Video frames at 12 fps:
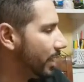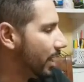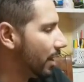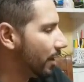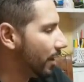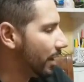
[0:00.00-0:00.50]

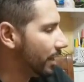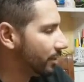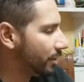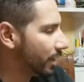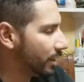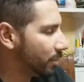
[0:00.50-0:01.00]
Alright, so
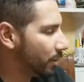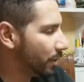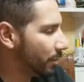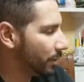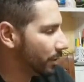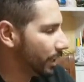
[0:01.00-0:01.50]
that's pretty
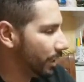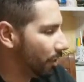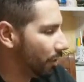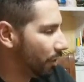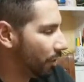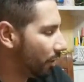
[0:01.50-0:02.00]
much it.
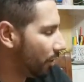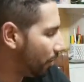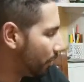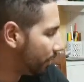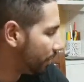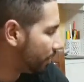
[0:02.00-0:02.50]
All
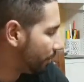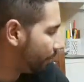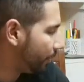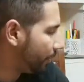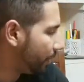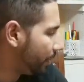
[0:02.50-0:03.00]
this
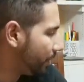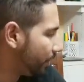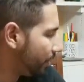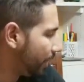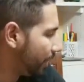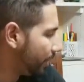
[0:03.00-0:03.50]
computer needs to
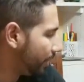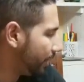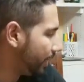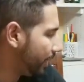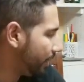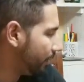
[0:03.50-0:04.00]
get done
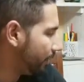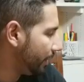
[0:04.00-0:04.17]
now